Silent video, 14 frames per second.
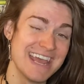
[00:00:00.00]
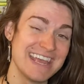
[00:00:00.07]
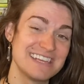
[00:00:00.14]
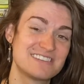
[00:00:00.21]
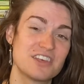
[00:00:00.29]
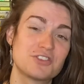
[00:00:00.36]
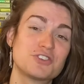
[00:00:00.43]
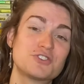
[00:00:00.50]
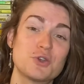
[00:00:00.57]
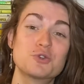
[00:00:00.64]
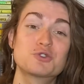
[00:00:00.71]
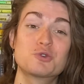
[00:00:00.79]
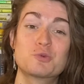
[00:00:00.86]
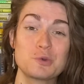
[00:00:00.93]
is that the
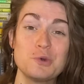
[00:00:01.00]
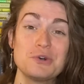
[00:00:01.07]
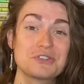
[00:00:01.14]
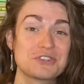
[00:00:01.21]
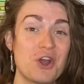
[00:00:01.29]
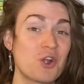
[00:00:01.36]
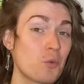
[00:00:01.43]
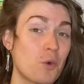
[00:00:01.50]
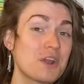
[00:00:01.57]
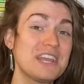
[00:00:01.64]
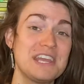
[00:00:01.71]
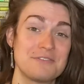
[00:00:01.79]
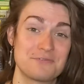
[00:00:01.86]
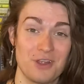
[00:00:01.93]
social rules aren't
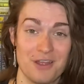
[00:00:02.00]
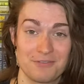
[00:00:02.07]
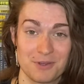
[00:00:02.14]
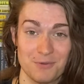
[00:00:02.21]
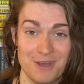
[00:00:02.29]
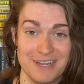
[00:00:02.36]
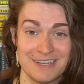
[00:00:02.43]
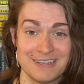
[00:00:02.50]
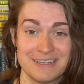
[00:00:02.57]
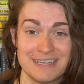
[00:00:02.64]
working for everyone.